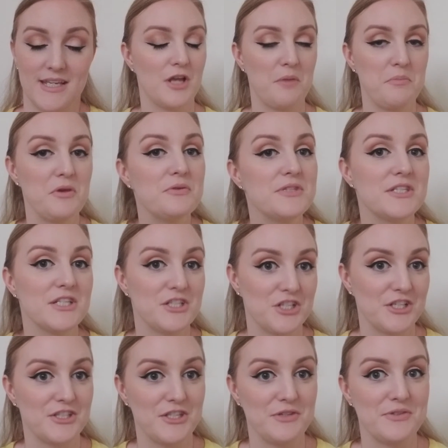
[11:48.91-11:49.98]
I'm used to
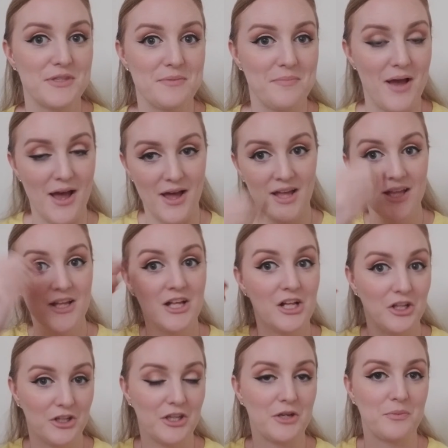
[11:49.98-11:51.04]
just using my
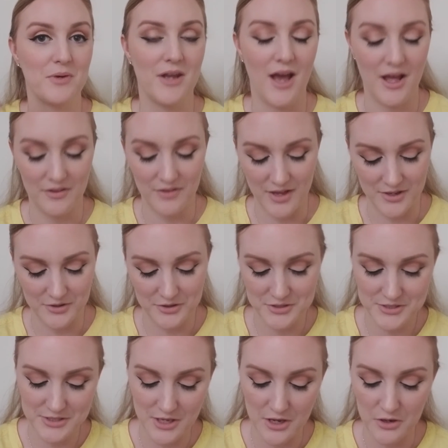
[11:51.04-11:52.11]
liquid eyeliner,
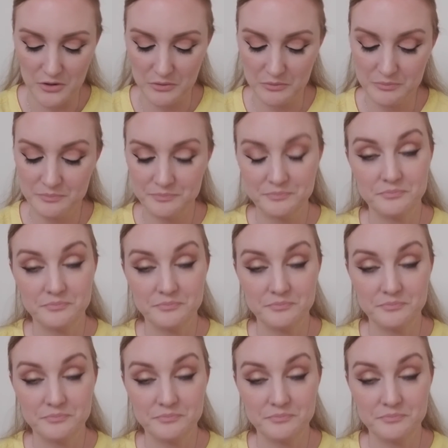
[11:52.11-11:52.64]
so